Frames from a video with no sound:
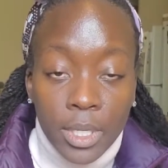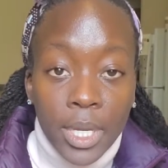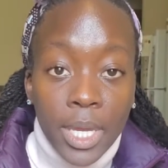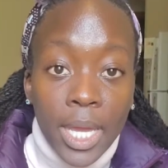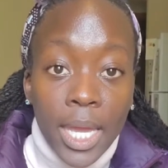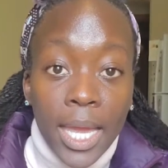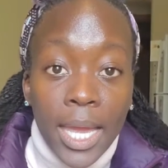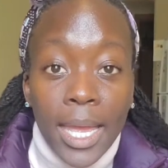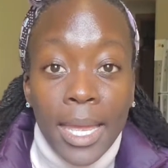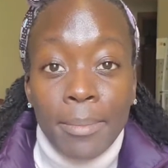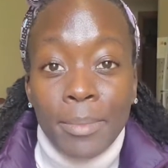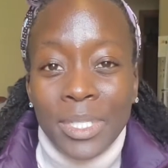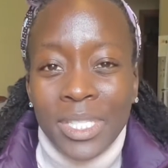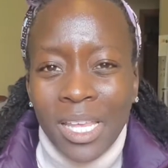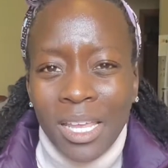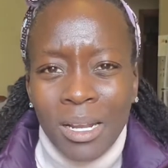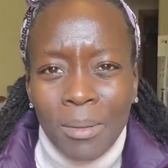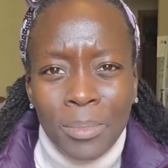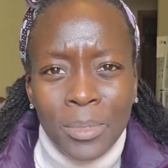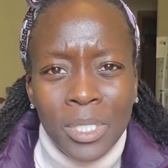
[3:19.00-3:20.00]
I'm
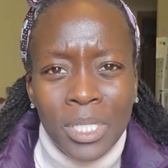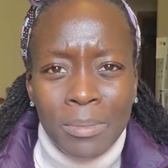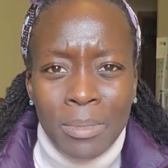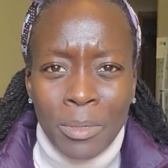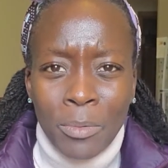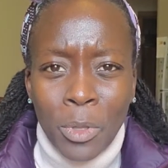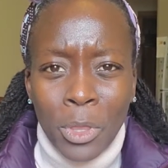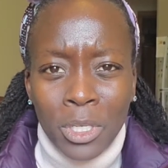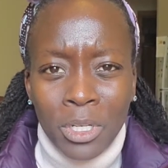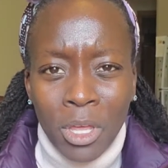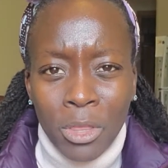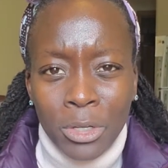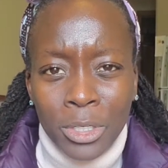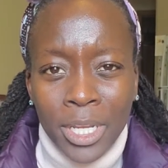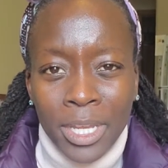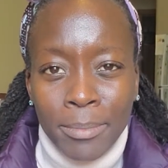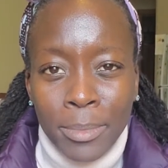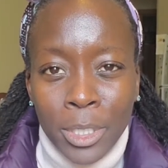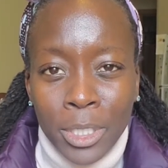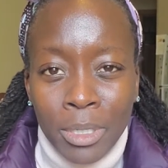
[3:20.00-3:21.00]
set up to speak with another
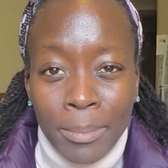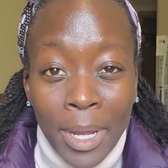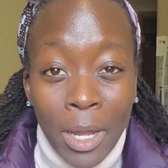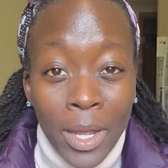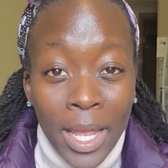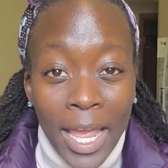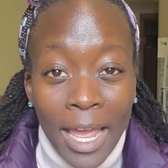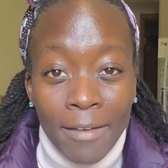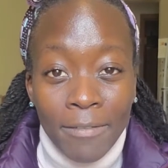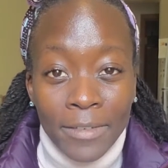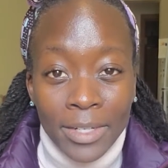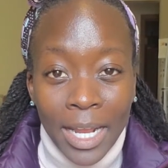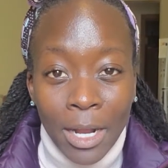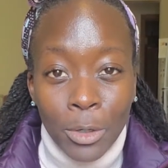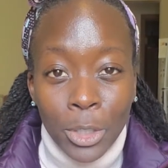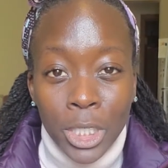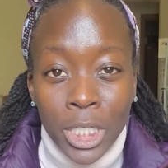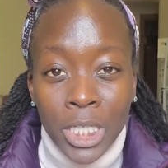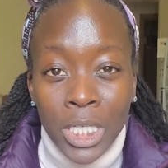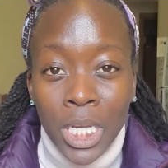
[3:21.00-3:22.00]
neighbor in about half an
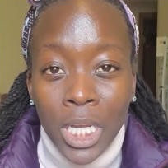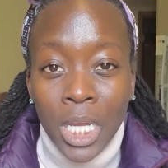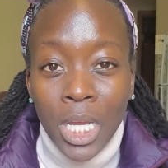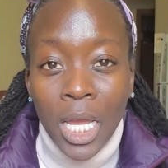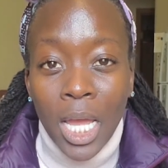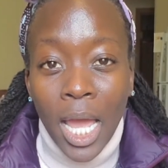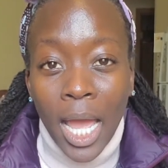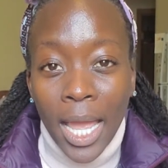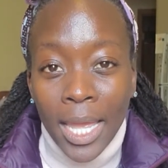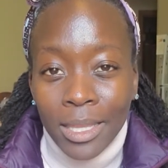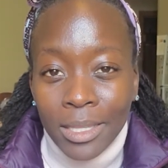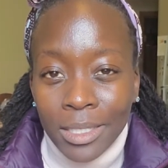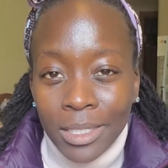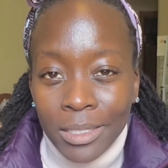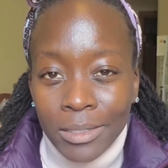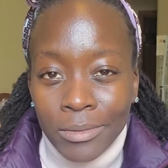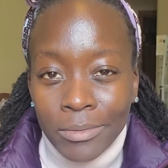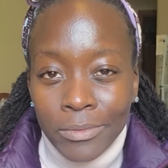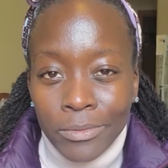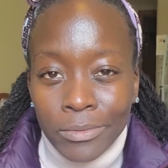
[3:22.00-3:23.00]
hour. I
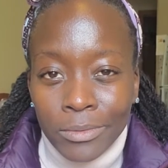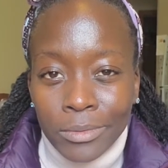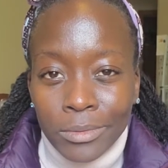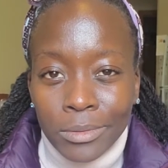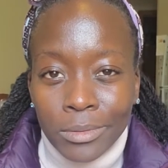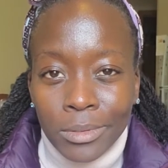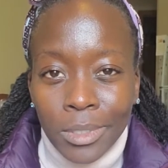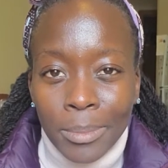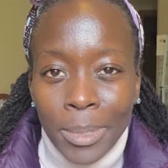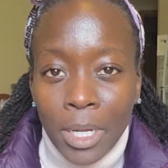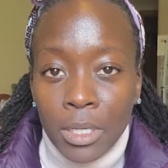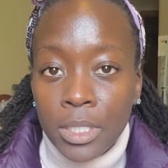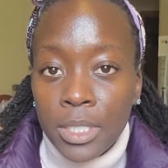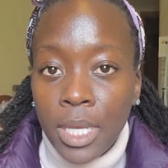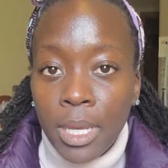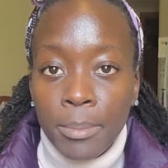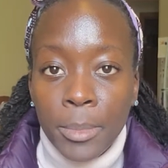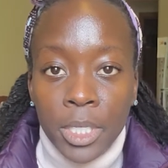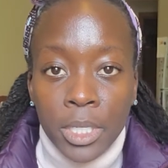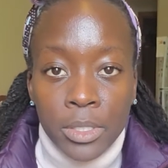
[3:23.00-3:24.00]
live about
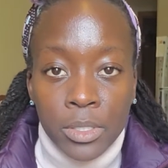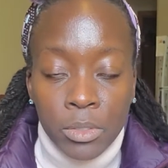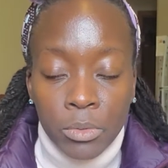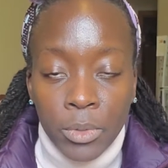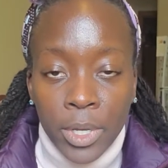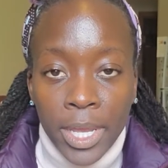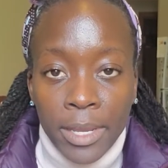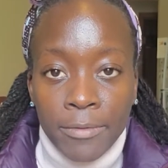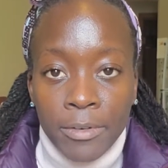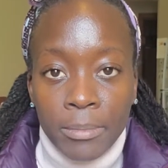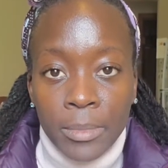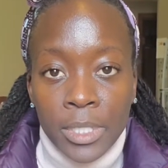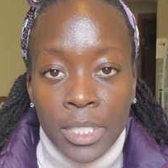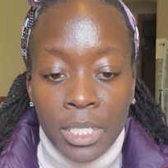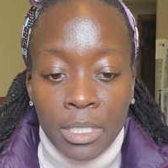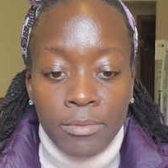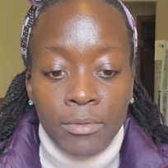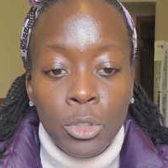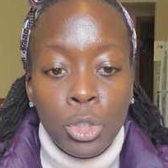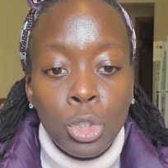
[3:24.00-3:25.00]
10 minutes away from the
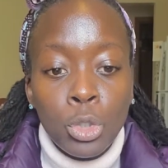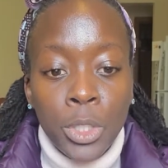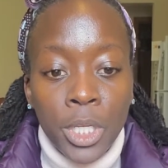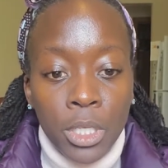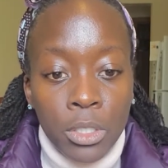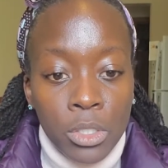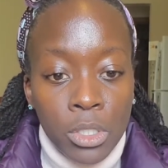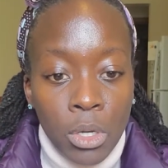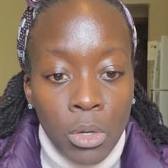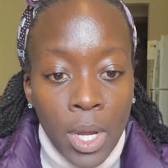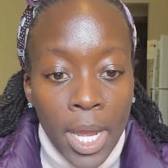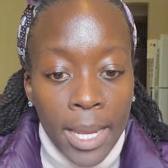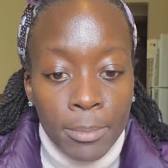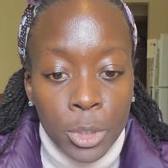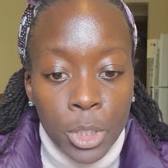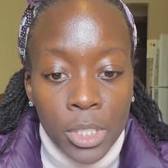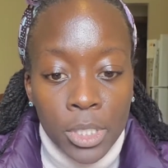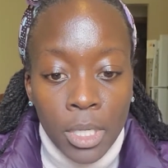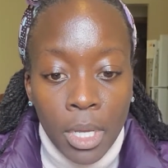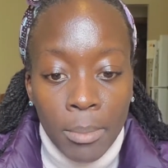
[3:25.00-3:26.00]
scene of the shooting, so I'm
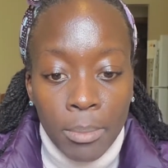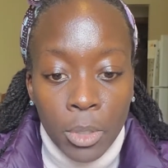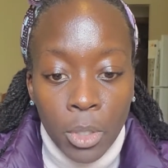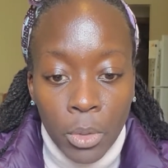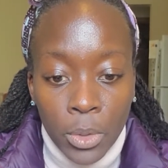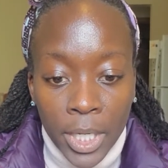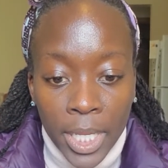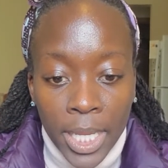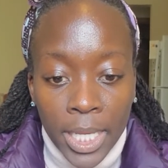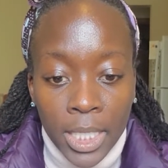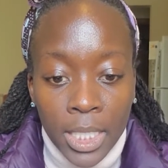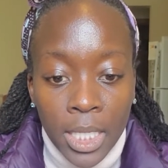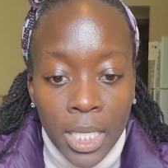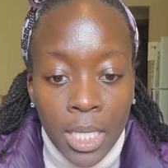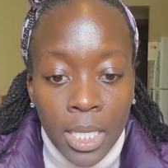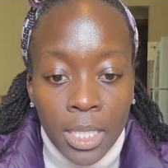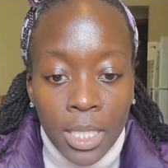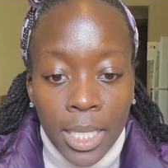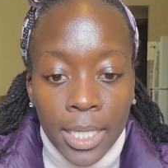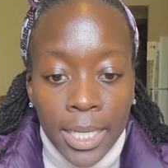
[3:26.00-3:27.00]
just uploading,
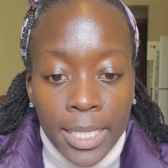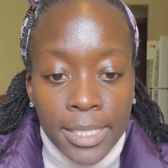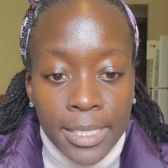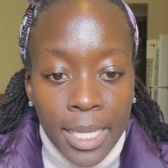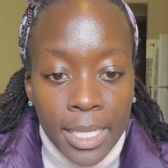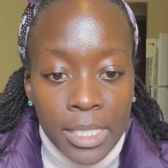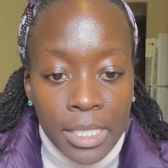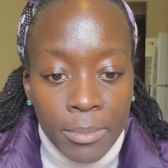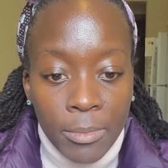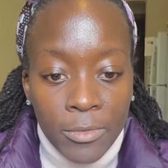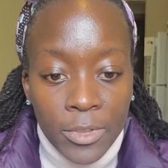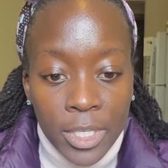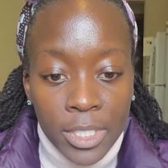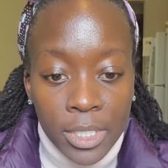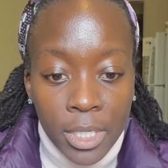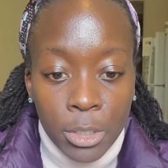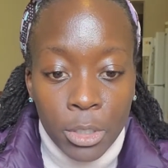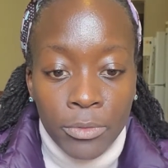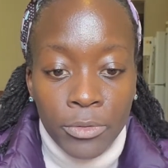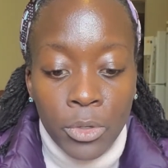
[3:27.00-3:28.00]
like I said, some of
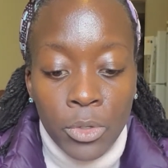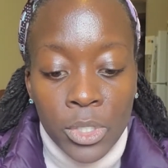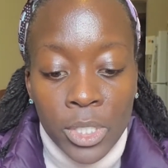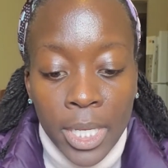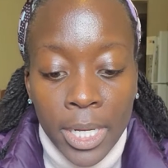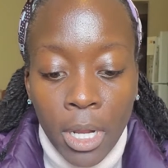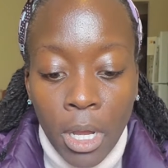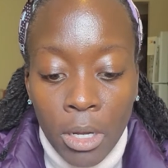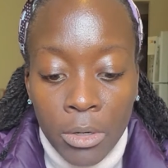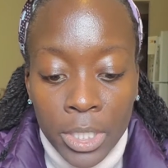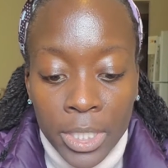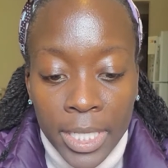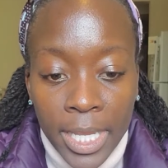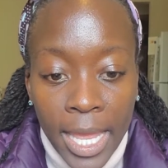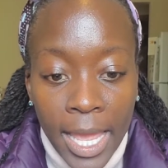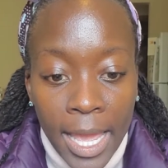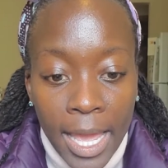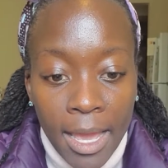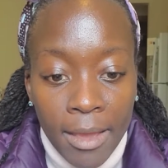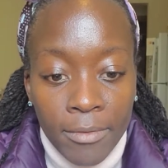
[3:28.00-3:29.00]
these interviews that I already
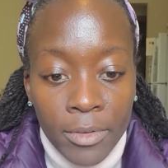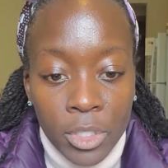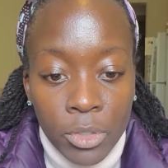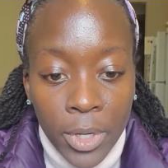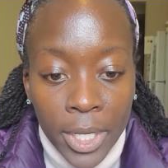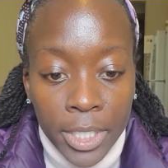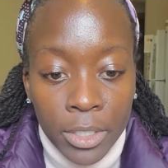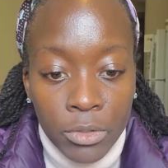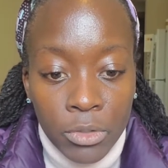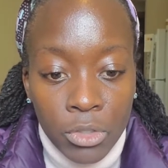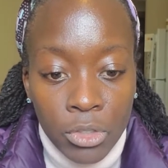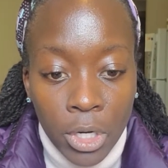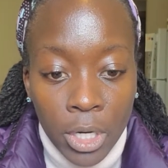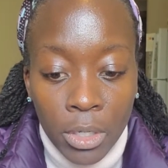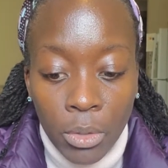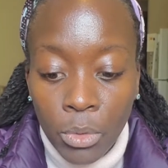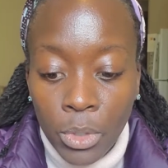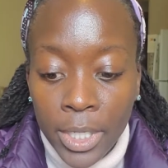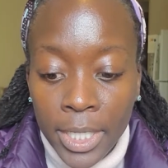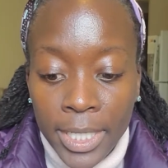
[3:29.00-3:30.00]
have so I can
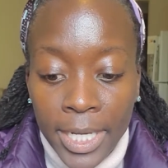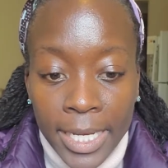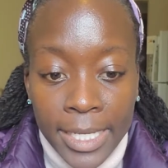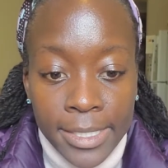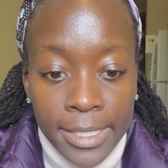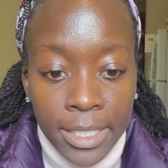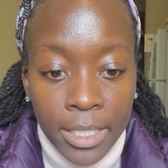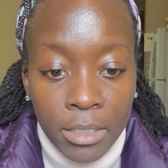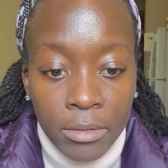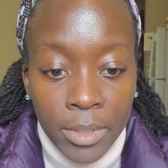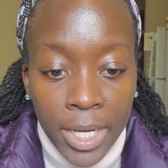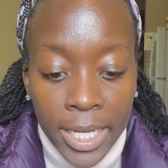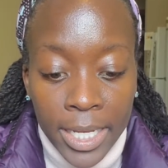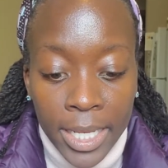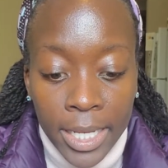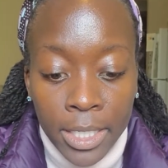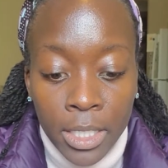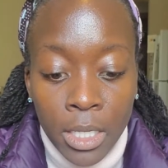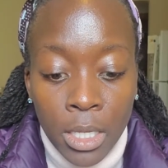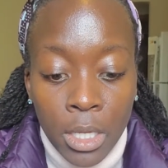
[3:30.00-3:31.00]
start organizing and
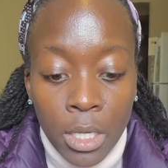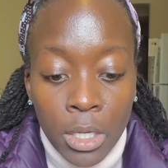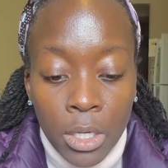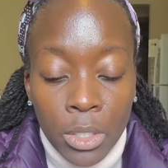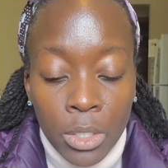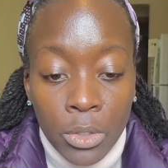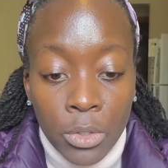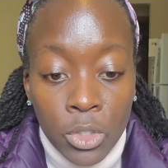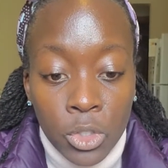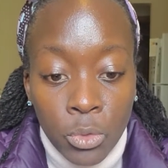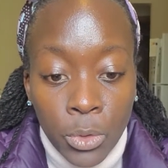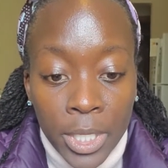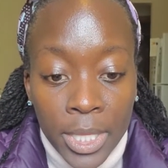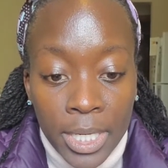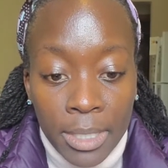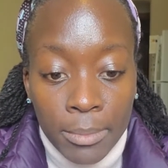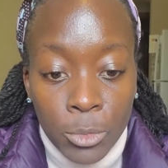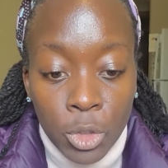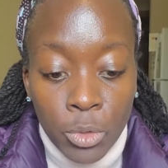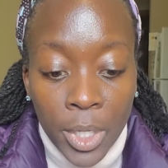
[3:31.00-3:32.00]
writing the story that
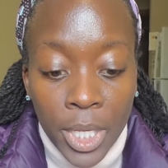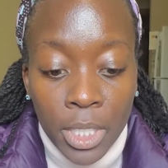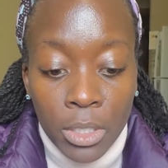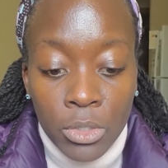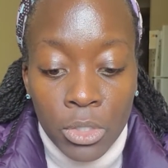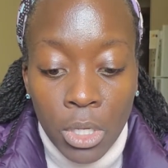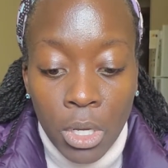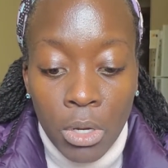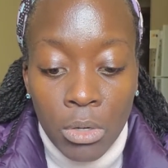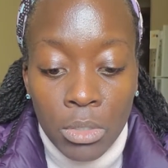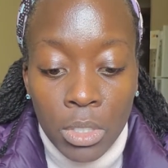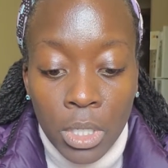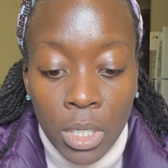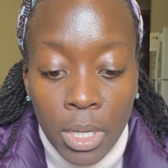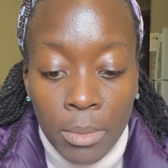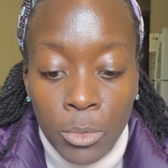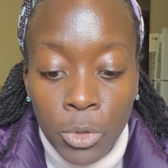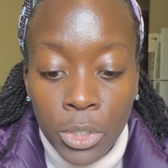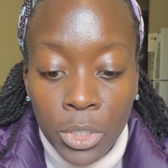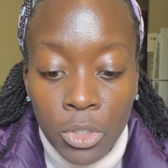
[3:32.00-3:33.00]
I'm doing. So
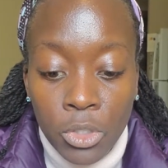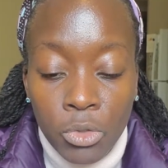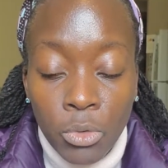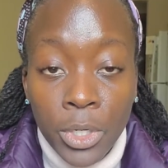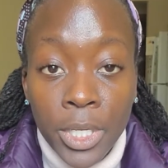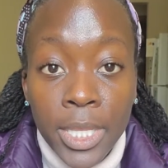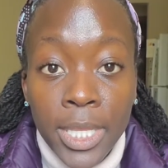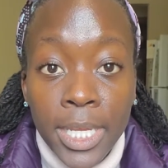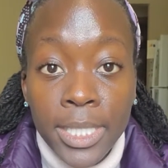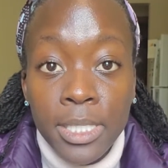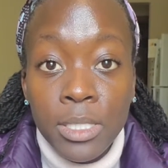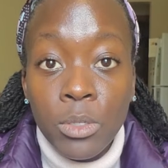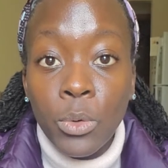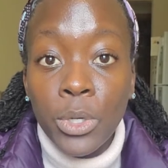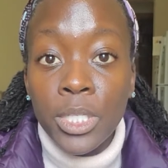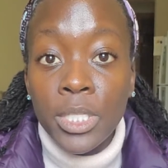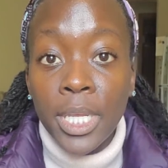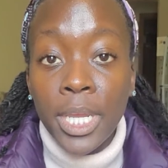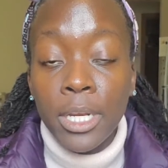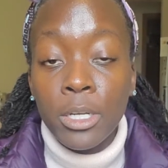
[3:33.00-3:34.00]
I'm doing a story that's
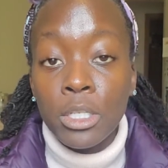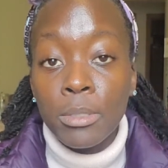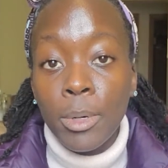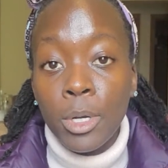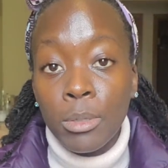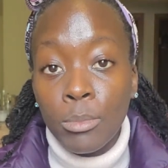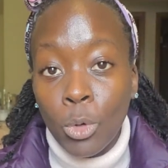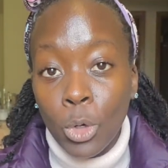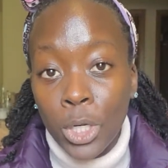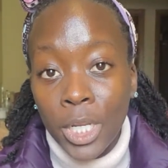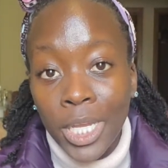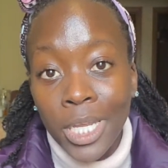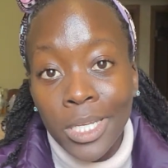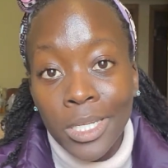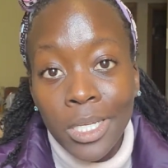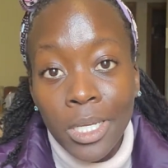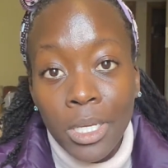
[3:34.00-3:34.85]
going to air tomorrow morning.